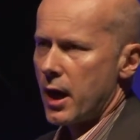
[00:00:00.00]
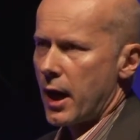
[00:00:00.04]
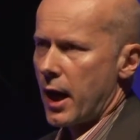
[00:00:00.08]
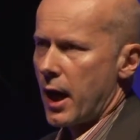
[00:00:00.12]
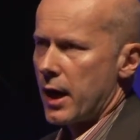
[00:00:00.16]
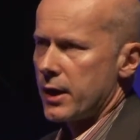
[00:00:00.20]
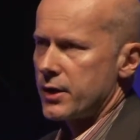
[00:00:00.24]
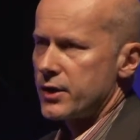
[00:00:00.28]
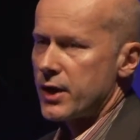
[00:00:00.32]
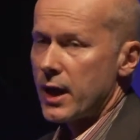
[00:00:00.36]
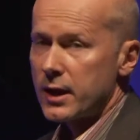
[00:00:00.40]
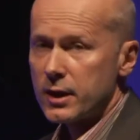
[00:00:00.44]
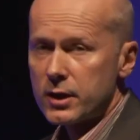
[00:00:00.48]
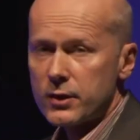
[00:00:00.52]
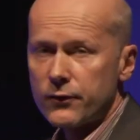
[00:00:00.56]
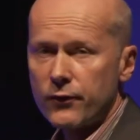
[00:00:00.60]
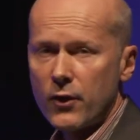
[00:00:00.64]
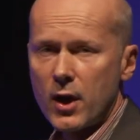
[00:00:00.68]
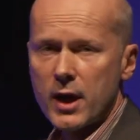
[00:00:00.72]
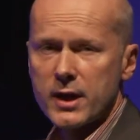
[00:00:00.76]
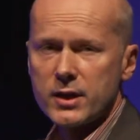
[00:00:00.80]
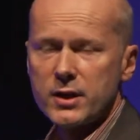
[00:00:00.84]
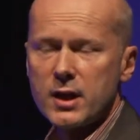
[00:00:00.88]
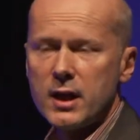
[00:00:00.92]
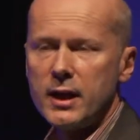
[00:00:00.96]
uh,
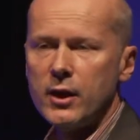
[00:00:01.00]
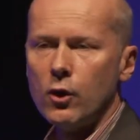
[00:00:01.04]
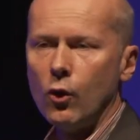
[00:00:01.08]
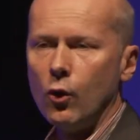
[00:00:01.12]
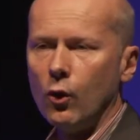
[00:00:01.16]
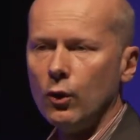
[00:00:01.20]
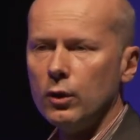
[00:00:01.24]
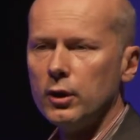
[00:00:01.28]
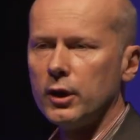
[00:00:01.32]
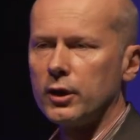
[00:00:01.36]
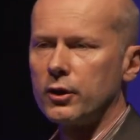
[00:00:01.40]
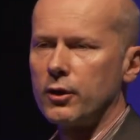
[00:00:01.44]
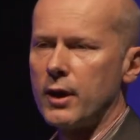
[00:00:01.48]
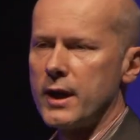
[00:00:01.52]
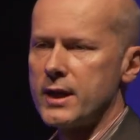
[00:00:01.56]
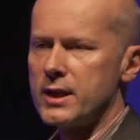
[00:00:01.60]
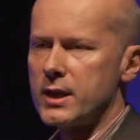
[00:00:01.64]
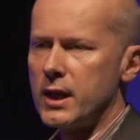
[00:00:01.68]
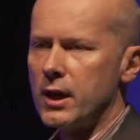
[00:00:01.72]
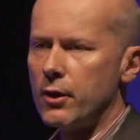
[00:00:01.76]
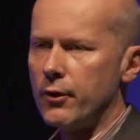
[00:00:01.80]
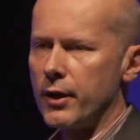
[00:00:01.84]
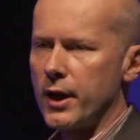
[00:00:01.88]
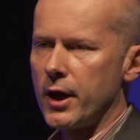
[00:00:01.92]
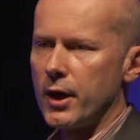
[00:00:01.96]
satisfies nearly all the
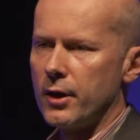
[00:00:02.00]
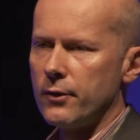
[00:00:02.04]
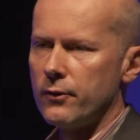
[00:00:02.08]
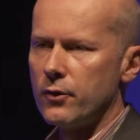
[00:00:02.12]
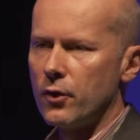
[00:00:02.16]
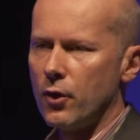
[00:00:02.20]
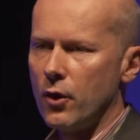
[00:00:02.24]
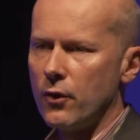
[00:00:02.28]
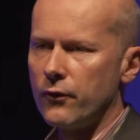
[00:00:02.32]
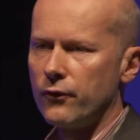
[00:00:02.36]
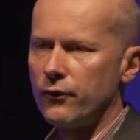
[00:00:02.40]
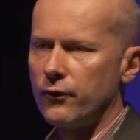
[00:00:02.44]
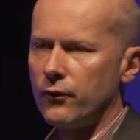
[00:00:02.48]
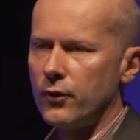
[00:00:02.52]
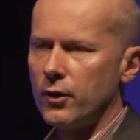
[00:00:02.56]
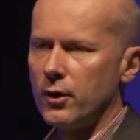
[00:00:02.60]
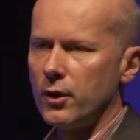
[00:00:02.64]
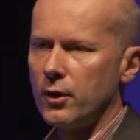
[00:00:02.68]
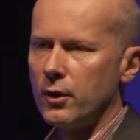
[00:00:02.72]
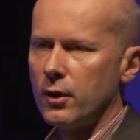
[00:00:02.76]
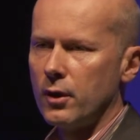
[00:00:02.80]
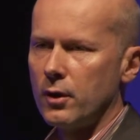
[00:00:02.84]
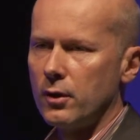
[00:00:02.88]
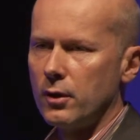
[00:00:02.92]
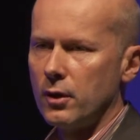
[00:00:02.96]
criteria of uh,
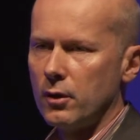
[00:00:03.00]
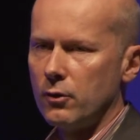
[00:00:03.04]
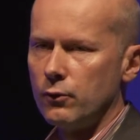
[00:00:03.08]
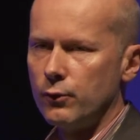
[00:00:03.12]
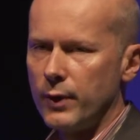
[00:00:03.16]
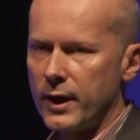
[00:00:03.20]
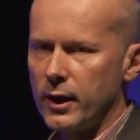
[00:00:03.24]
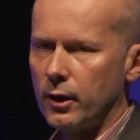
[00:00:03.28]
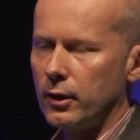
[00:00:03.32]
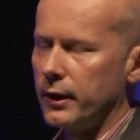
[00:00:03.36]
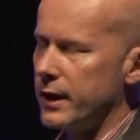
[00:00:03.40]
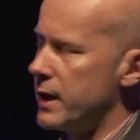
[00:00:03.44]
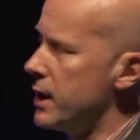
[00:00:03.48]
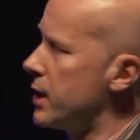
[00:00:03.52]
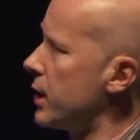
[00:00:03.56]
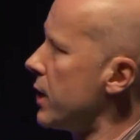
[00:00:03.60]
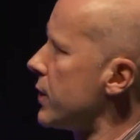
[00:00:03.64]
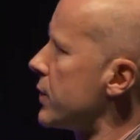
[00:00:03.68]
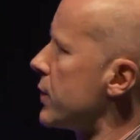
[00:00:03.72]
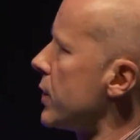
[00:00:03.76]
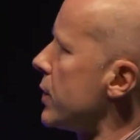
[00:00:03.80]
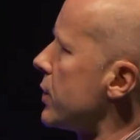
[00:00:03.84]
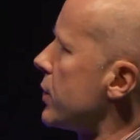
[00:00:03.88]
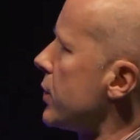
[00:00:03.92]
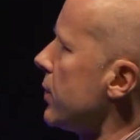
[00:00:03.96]
a, a real
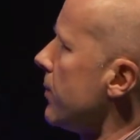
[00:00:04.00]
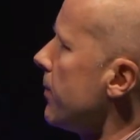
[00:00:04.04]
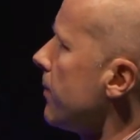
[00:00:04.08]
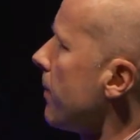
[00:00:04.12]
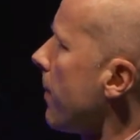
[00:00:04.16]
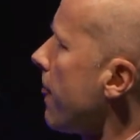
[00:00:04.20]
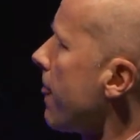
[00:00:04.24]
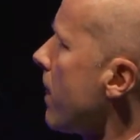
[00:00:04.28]
ecosystem.